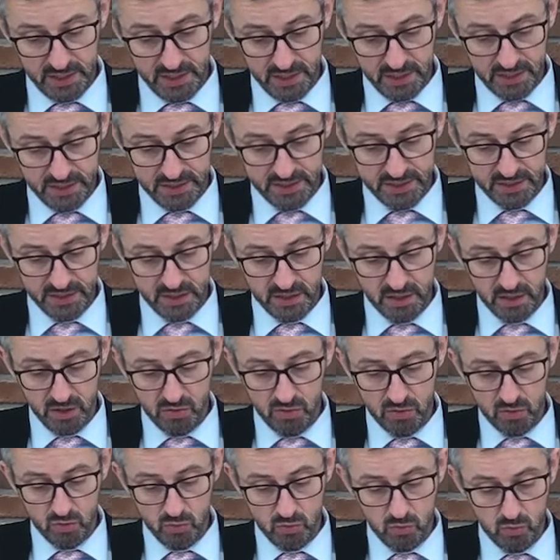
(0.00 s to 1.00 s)
It is the
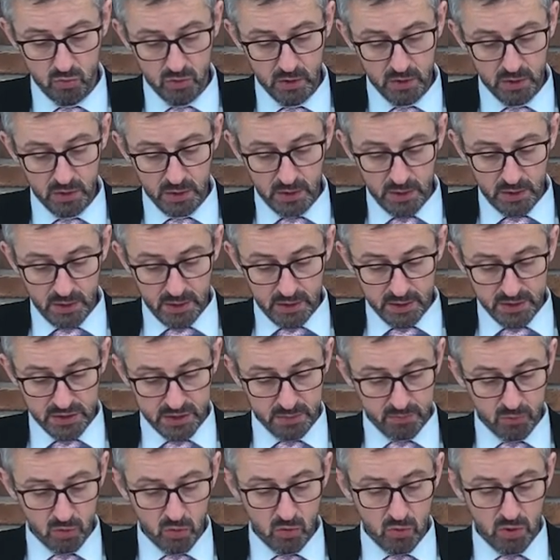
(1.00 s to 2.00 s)
local,
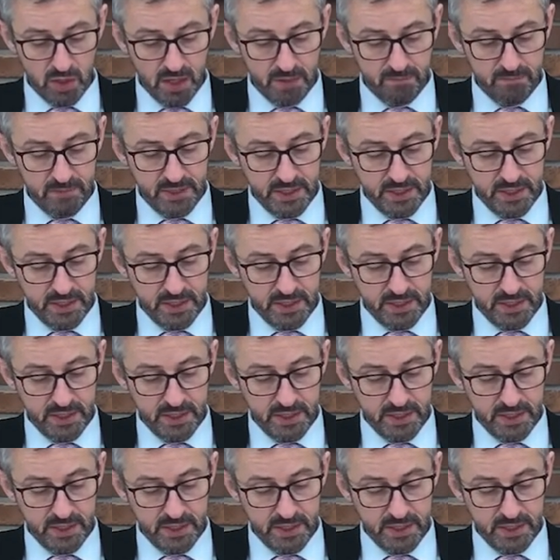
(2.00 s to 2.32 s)
small and